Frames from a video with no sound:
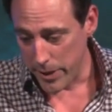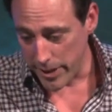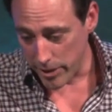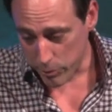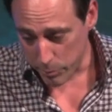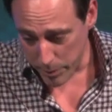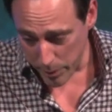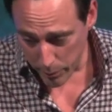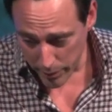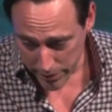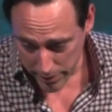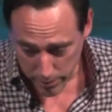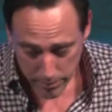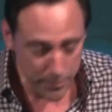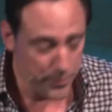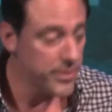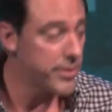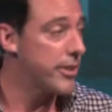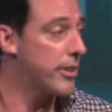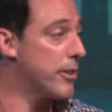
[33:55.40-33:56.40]
Peace be with
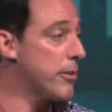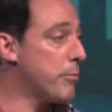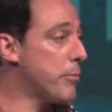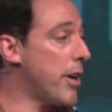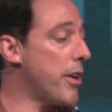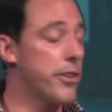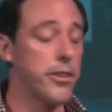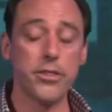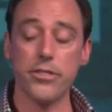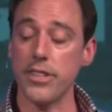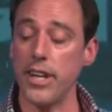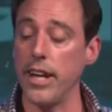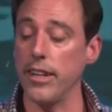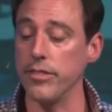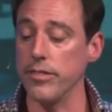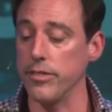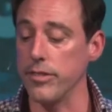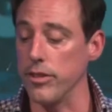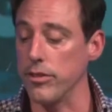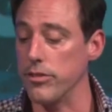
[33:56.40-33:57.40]
you, dear brothers
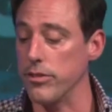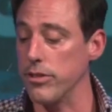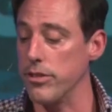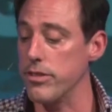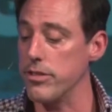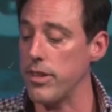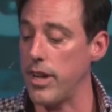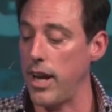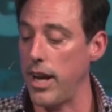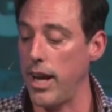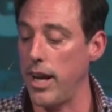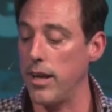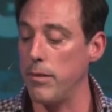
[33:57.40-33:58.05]
and sisters,